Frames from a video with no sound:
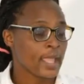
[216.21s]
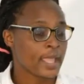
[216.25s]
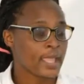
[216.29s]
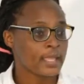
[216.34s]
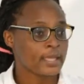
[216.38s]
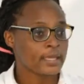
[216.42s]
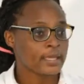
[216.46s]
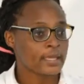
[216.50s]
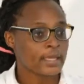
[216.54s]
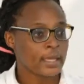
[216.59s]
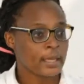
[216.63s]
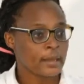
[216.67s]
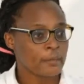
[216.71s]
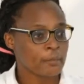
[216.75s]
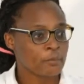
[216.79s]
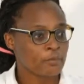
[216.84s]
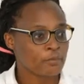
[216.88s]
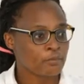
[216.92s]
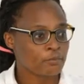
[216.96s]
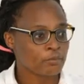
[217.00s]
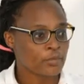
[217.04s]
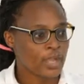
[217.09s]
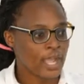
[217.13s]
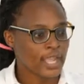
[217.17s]
And
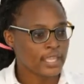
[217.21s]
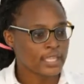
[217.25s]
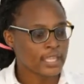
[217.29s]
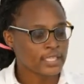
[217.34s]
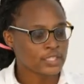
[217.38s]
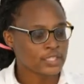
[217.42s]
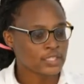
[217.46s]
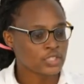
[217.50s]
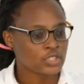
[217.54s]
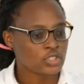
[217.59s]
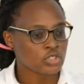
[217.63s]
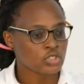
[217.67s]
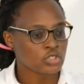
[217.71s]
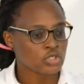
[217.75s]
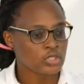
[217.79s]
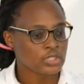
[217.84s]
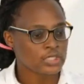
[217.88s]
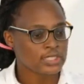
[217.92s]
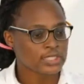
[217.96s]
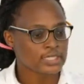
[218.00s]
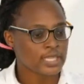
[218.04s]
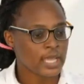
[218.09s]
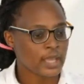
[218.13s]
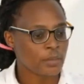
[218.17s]
I guess
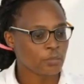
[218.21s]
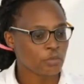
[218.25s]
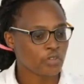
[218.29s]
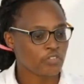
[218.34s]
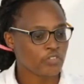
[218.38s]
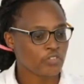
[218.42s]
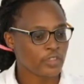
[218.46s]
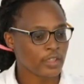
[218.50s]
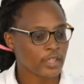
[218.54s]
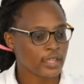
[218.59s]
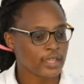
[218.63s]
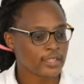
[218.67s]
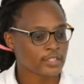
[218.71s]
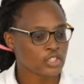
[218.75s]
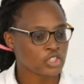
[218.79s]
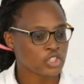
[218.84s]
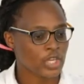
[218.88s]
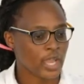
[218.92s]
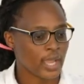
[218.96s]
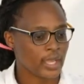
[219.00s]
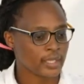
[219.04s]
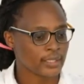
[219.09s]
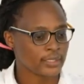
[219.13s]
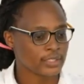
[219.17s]
some of the
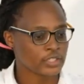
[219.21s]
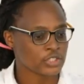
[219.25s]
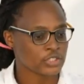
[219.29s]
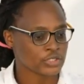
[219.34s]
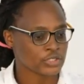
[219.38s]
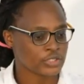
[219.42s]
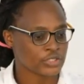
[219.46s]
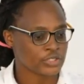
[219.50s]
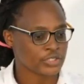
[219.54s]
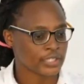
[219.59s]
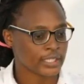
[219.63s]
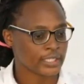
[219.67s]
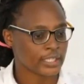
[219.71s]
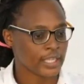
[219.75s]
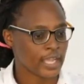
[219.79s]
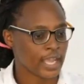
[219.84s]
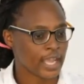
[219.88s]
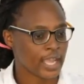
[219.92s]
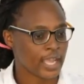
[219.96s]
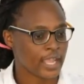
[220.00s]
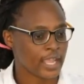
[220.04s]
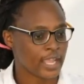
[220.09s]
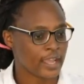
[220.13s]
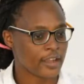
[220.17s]
challenges that
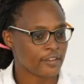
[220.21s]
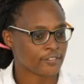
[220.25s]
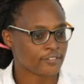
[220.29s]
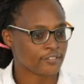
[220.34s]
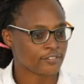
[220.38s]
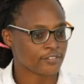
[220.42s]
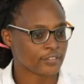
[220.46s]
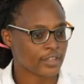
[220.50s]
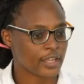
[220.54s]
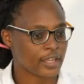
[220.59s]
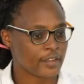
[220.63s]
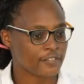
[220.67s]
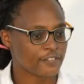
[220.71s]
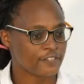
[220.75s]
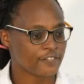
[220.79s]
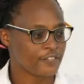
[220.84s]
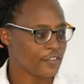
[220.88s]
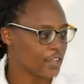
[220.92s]
I have